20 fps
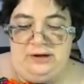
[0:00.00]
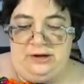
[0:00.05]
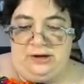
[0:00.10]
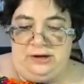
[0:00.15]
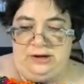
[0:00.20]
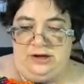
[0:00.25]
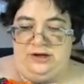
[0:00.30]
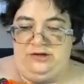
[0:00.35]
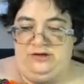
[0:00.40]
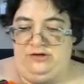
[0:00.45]

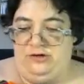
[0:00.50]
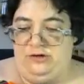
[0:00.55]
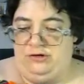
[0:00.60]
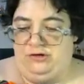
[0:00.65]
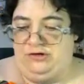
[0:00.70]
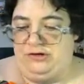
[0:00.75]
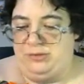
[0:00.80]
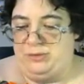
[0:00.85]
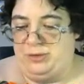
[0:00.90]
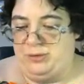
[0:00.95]
let's use
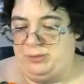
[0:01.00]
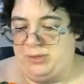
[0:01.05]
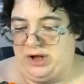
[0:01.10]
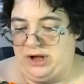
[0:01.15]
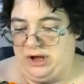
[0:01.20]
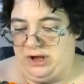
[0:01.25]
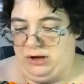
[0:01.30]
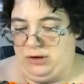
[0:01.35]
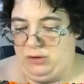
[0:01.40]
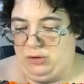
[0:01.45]
some of
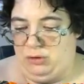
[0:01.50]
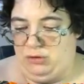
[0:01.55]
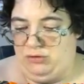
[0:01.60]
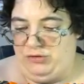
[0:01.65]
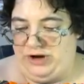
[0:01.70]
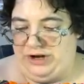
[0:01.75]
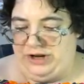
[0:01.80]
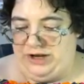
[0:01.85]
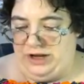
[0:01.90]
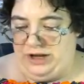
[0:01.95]
my
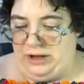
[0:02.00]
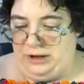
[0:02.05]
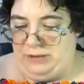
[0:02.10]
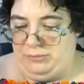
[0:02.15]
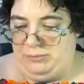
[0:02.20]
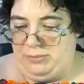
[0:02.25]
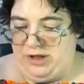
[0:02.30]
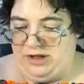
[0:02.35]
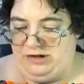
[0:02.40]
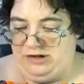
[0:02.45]
already
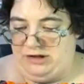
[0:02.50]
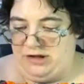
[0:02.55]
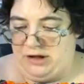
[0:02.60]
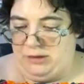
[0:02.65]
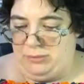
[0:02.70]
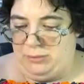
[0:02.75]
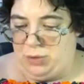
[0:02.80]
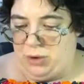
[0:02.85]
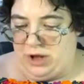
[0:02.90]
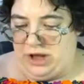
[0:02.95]
messed
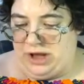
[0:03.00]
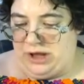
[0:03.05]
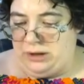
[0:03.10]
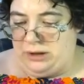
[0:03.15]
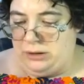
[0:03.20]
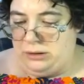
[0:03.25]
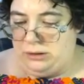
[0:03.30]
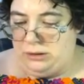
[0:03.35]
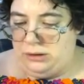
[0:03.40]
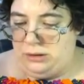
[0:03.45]
up wire,
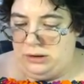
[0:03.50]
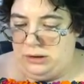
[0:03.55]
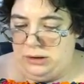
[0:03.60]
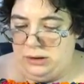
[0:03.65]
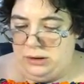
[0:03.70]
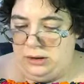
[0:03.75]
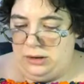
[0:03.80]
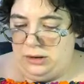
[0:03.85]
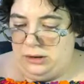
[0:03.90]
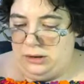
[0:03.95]

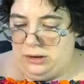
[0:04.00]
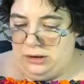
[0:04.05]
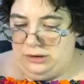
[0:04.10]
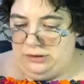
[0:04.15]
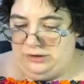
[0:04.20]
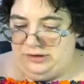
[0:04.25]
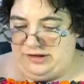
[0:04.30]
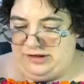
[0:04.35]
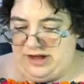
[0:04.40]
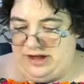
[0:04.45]

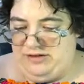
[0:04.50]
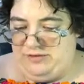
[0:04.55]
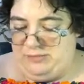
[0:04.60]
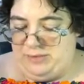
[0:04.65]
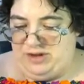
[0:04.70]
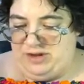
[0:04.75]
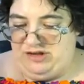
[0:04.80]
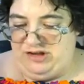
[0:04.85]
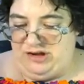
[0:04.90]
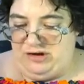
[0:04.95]
save
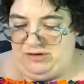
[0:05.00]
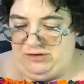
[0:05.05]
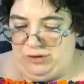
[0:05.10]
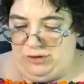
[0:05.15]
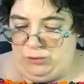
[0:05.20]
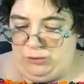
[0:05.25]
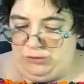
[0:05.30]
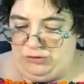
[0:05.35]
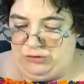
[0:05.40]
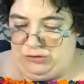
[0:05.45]

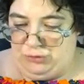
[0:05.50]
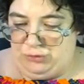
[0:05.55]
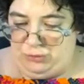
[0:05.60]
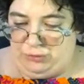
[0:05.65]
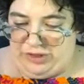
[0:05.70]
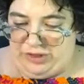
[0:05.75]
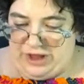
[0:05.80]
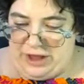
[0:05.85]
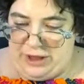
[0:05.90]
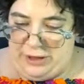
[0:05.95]
materials and all
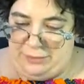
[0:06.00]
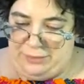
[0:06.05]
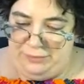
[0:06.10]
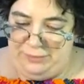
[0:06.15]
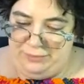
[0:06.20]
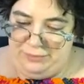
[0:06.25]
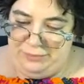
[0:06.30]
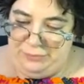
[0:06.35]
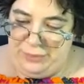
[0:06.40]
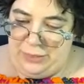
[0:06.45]
that.
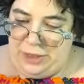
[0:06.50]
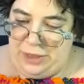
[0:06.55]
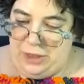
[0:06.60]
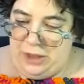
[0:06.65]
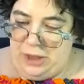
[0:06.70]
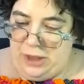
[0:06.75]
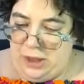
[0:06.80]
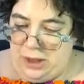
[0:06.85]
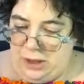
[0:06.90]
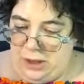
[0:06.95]

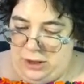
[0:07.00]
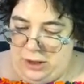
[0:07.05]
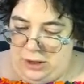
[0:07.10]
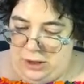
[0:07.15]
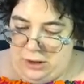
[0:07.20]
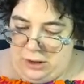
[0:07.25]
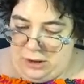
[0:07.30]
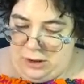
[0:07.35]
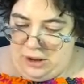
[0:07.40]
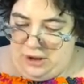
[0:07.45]

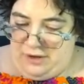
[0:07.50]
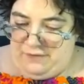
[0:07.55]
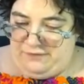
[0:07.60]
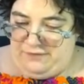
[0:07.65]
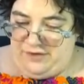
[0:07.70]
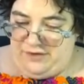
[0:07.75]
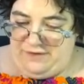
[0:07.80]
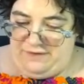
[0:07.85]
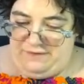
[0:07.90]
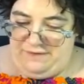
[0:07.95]

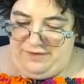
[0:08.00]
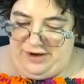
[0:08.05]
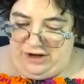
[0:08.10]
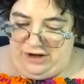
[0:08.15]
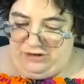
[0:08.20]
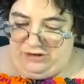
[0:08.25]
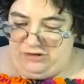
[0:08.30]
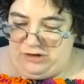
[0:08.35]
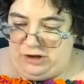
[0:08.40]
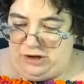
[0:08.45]
After I've
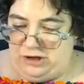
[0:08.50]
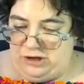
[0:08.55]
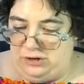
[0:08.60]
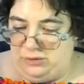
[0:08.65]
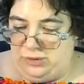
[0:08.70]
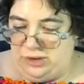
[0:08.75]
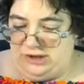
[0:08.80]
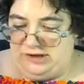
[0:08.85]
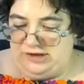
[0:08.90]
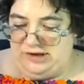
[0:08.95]
finished, I'm going to
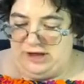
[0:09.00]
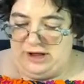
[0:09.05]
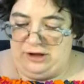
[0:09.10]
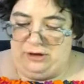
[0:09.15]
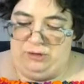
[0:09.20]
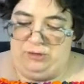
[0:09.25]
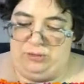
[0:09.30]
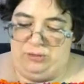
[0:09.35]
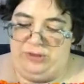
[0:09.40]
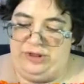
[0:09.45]

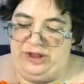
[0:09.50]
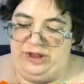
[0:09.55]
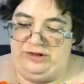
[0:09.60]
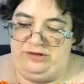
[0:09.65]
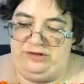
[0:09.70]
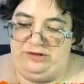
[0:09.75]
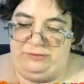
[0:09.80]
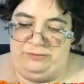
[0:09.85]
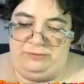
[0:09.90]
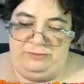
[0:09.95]
untangle all
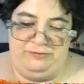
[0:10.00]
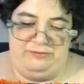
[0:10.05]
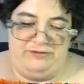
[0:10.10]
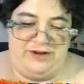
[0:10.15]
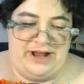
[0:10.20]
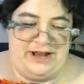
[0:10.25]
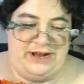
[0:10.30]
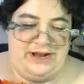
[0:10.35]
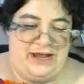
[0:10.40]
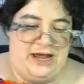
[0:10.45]
this and
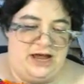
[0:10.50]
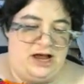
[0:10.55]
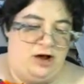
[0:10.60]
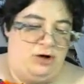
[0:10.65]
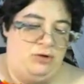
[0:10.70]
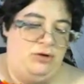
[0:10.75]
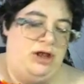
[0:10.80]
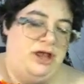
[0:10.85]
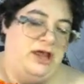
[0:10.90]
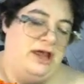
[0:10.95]
flatten it
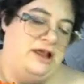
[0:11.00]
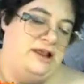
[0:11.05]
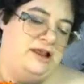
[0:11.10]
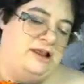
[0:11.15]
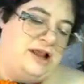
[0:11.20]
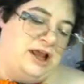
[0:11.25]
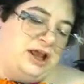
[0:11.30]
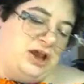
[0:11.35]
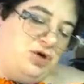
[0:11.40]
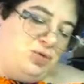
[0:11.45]
out.
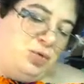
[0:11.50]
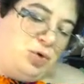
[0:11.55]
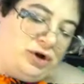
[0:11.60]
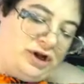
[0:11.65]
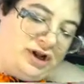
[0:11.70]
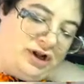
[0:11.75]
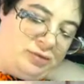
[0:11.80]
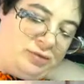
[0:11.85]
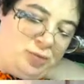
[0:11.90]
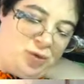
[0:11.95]
Say you
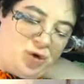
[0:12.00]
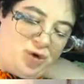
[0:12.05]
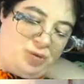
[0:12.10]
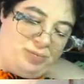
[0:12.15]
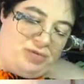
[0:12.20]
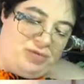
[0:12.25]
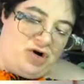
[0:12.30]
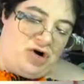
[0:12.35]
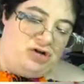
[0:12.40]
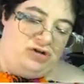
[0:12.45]
wanted more
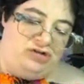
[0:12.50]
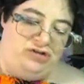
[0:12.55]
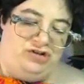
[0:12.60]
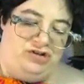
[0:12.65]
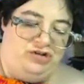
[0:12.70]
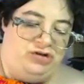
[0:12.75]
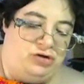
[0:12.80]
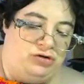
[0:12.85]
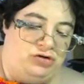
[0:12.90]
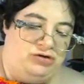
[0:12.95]

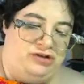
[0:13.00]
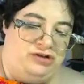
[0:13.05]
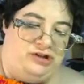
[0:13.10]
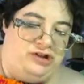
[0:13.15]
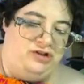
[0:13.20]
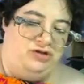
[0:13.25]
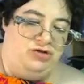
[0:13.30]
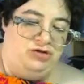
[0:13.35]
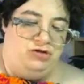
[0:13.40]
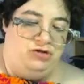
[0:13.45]
branches onto
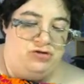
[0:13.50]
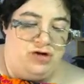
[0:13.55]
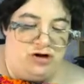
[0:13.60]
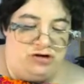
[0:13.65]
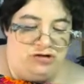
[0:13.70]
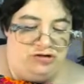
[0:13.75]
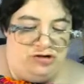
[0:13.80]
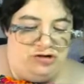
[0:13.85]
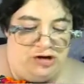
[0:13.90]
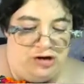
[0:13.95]
this
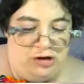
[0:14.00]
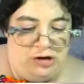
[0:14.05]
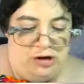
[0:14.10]
structure,